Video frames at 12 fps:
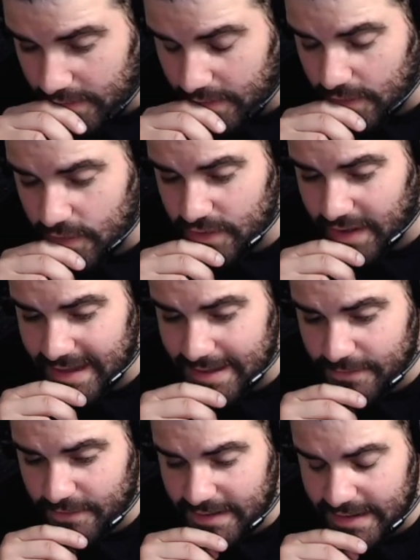Unai
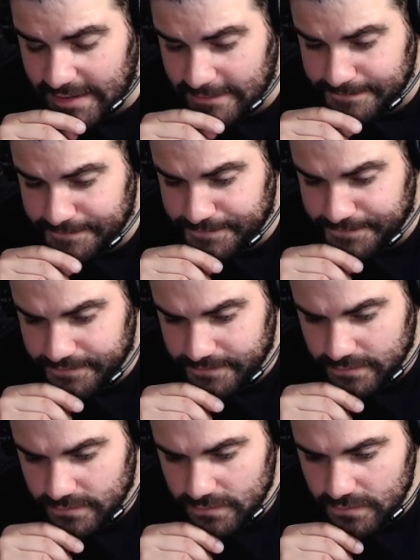Emery
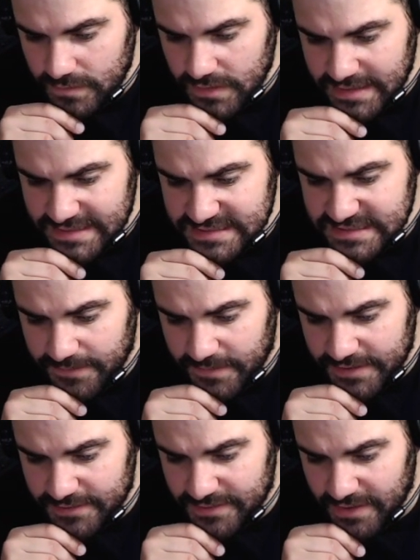is
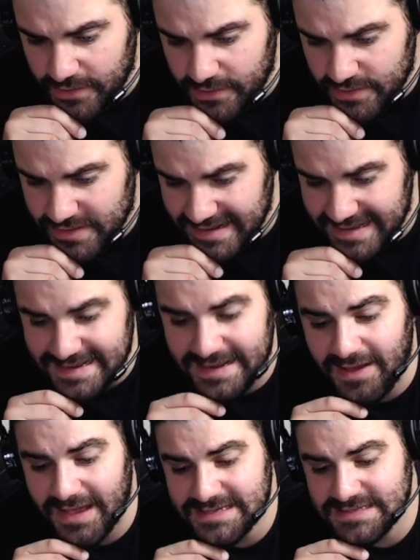someone who, who clearly
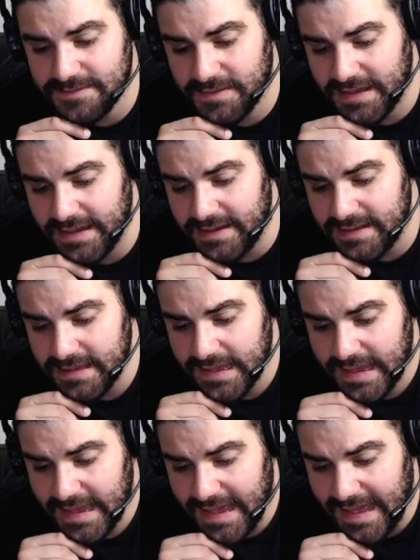likes the player.
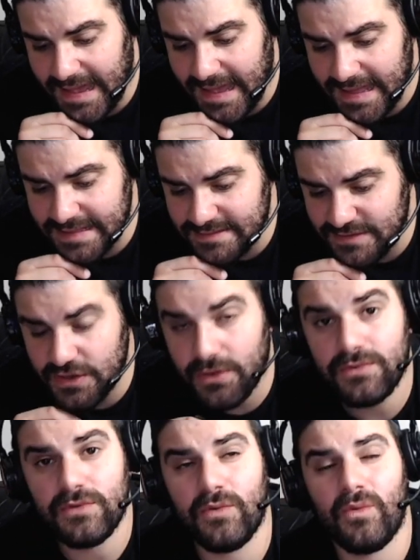And, you
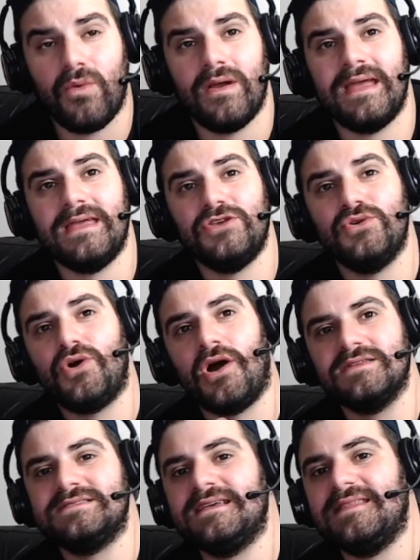know, you
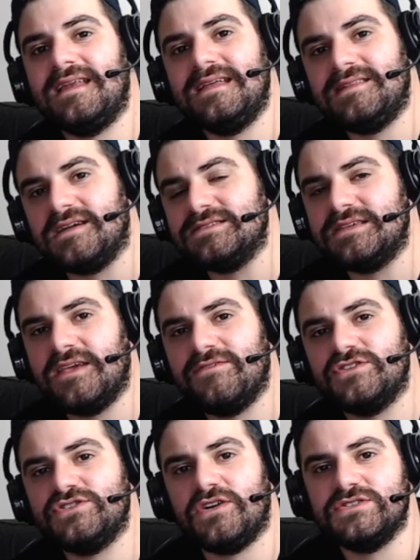can't say that he doesn't give a
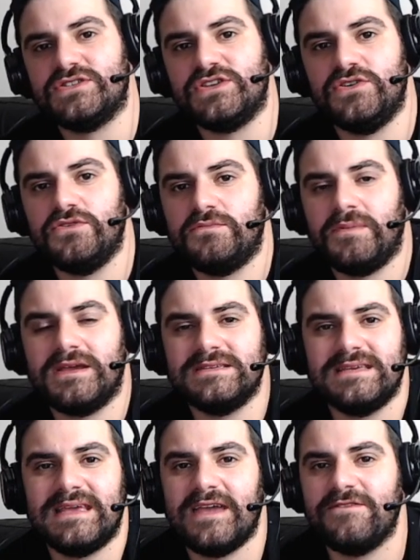chance to youth because
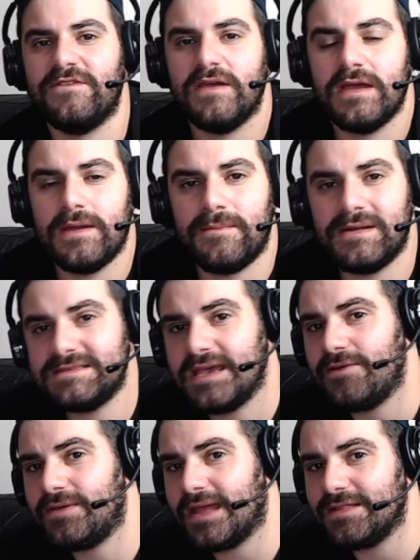he gave
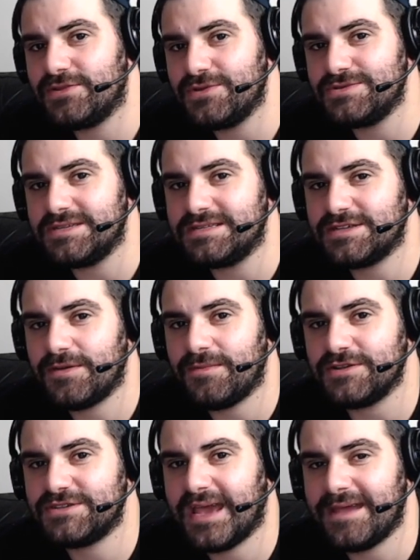Matteo Guendouzi so
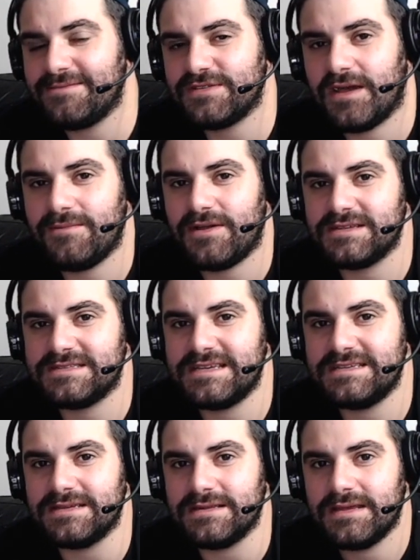much game time last
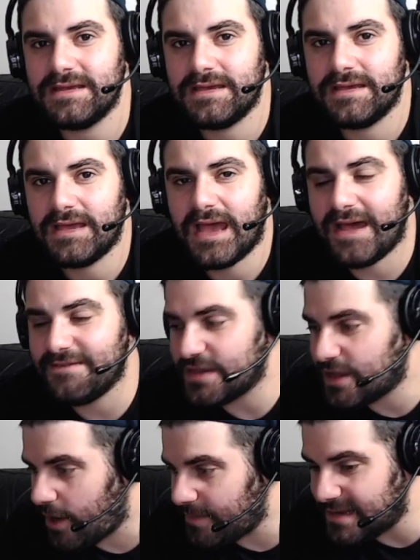season, having
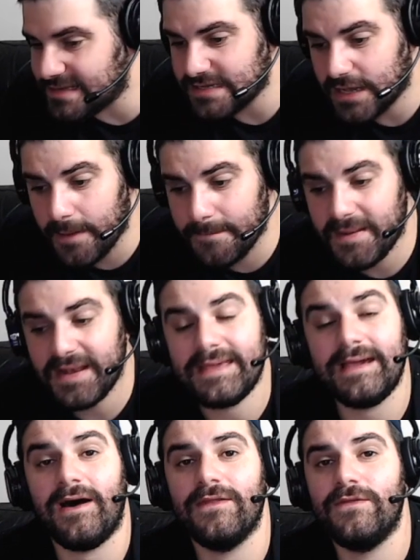come in as a complete
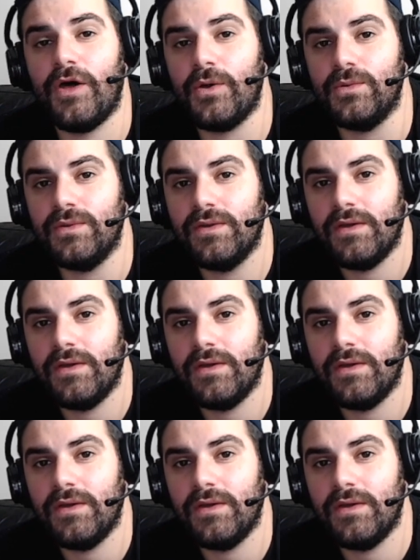unknown.